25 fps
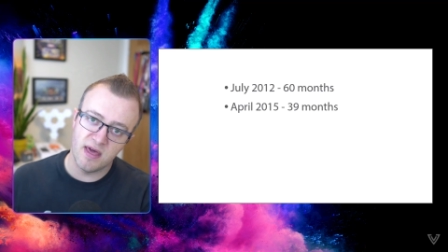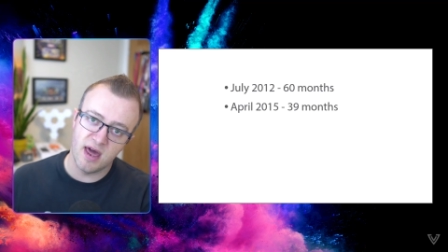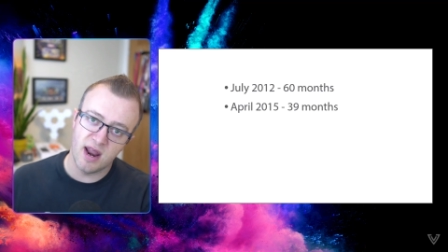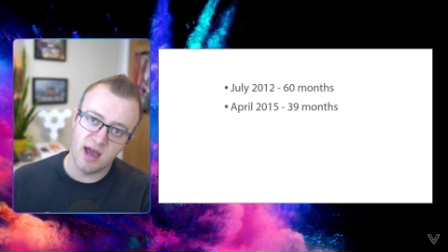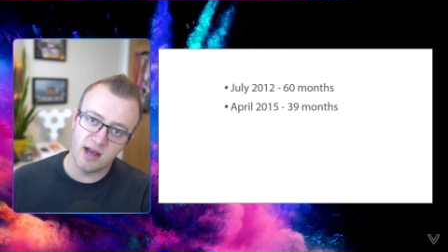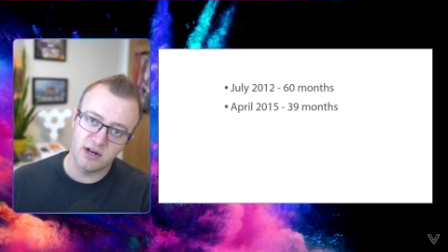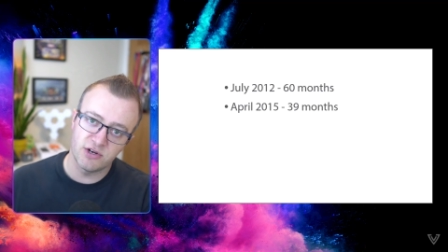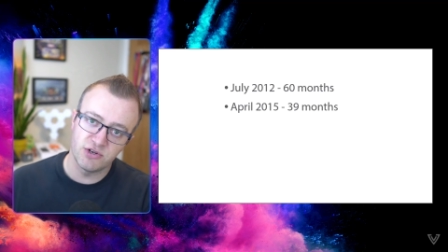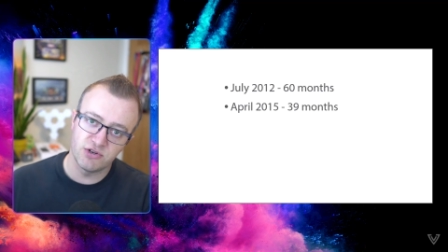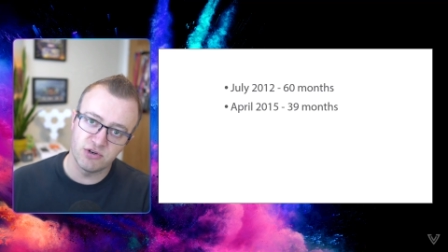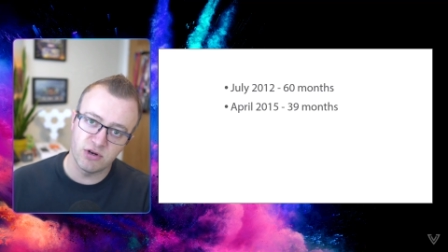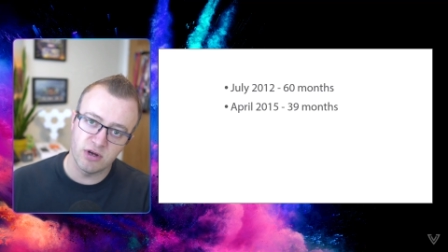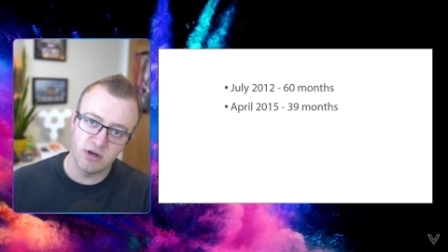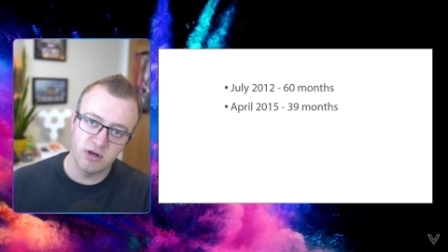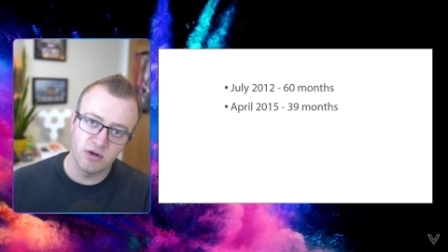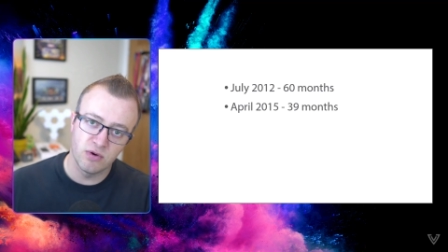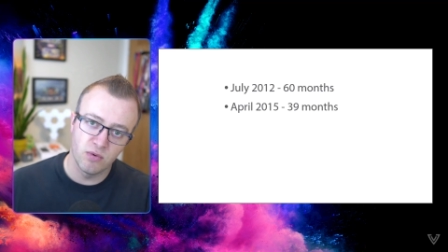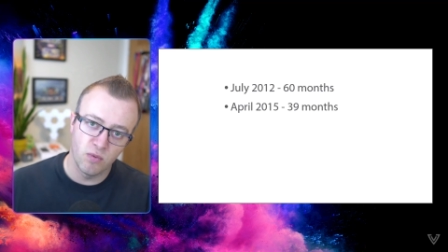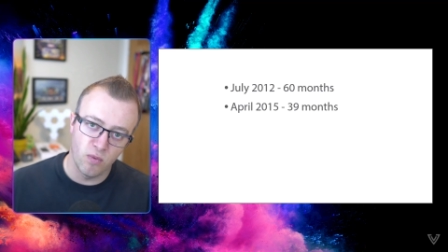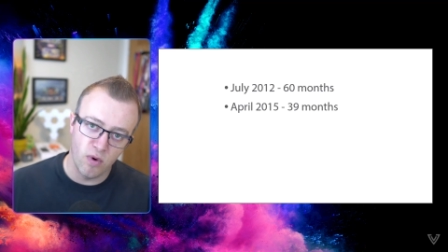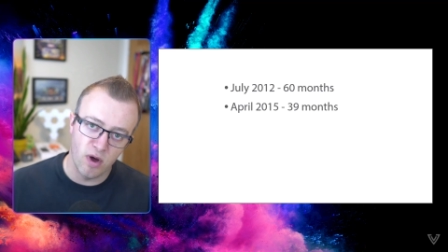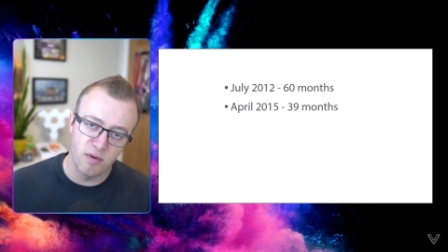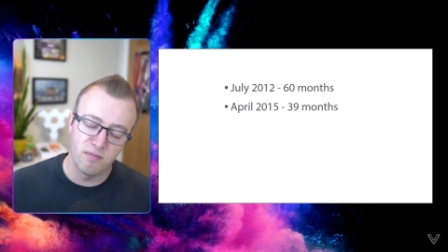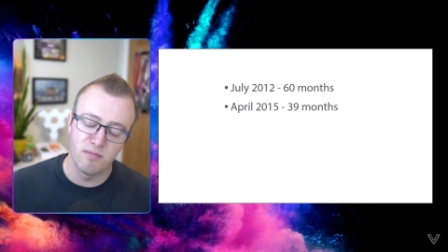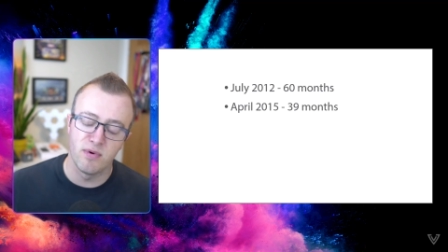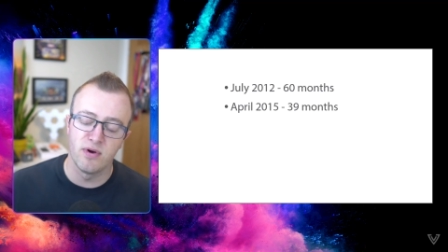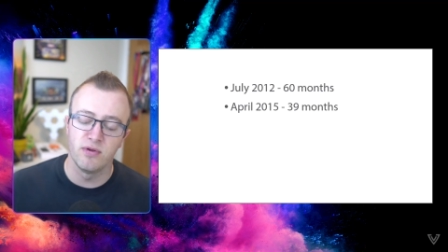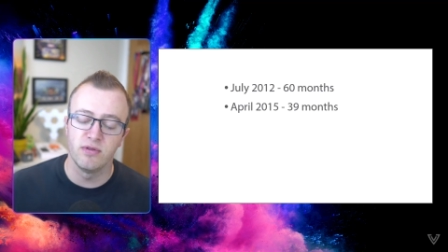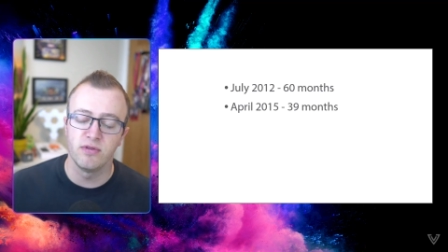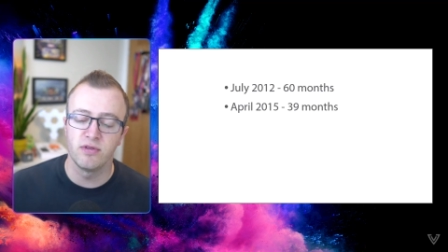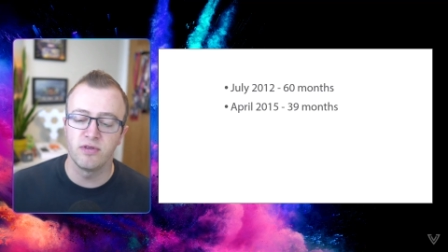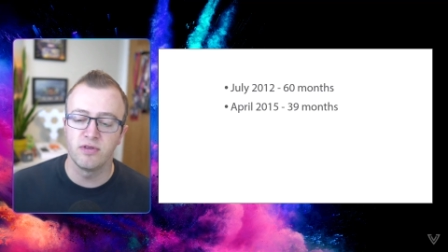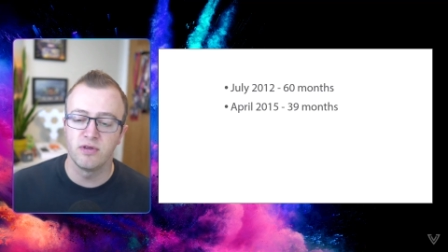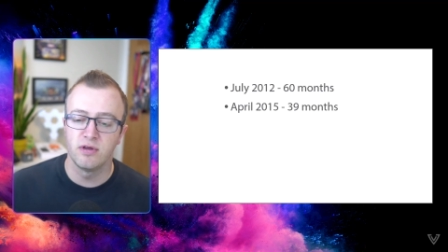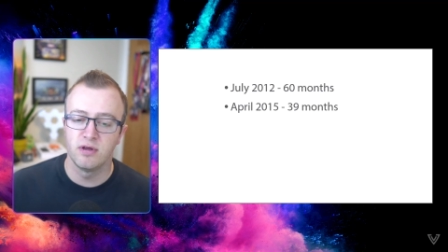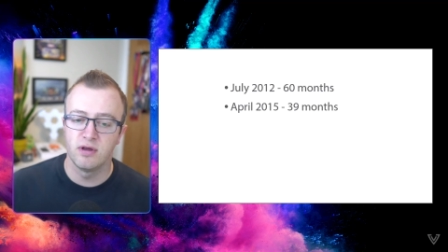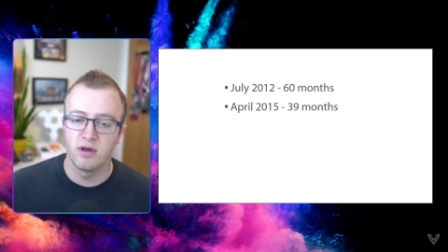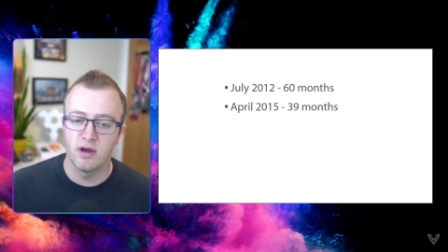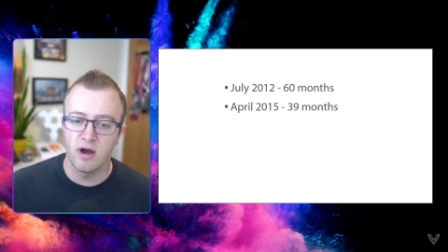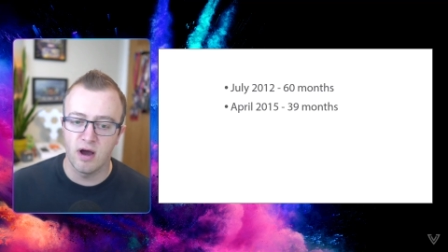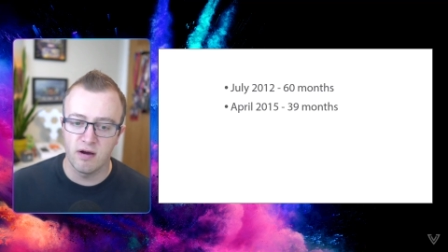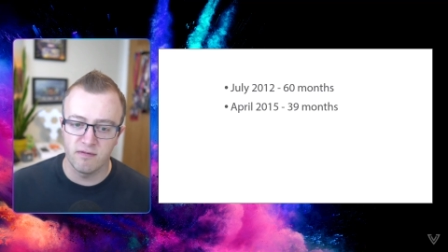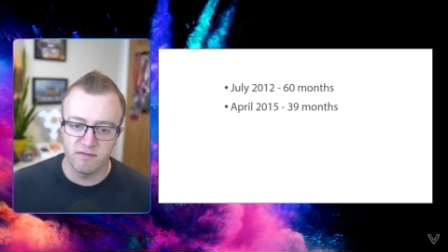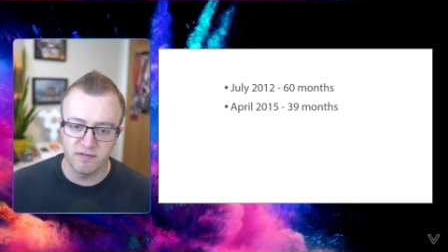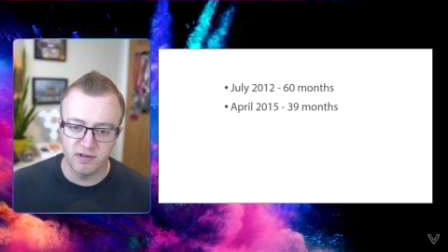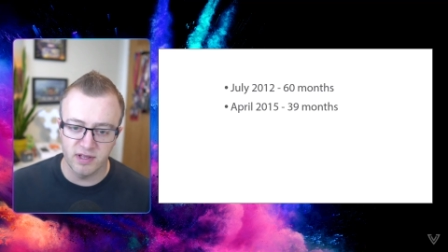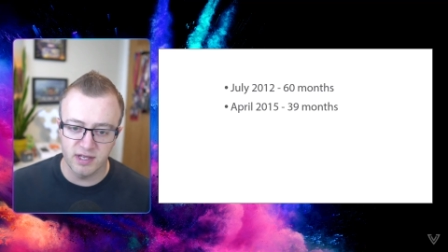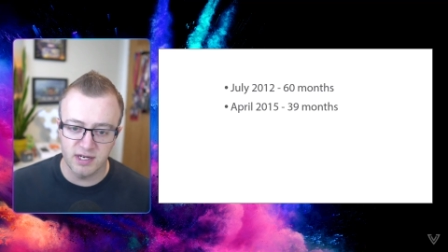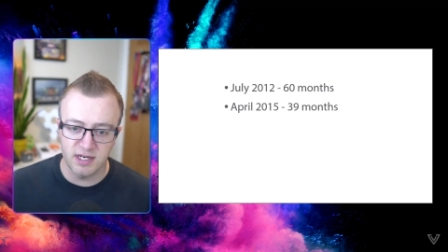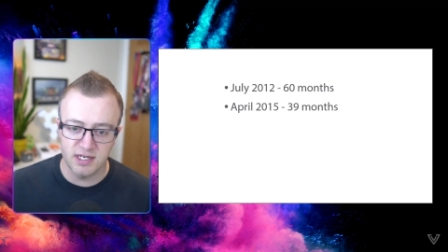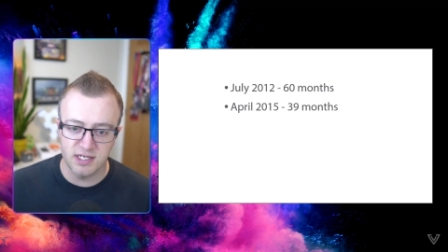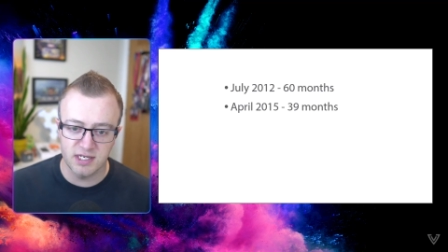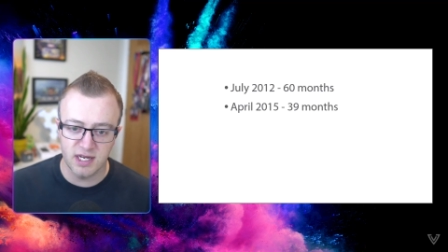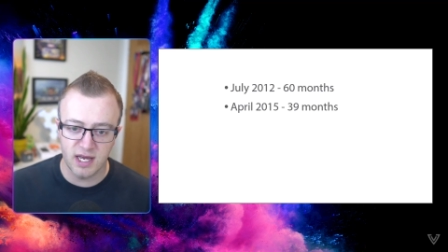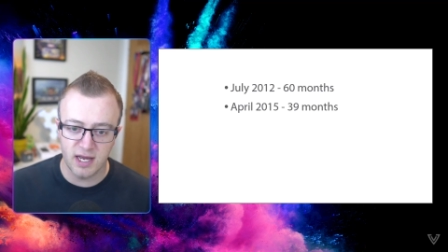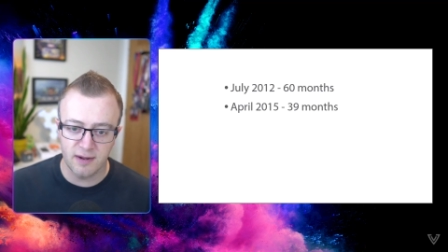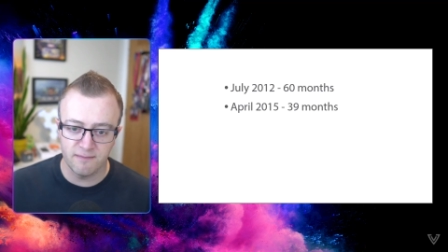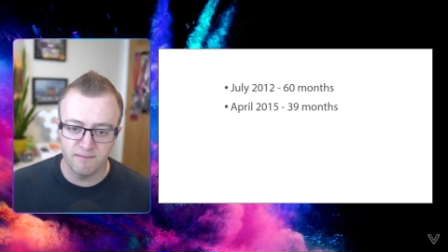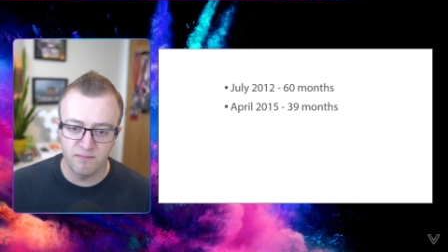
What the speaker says: extra 1 month of validity.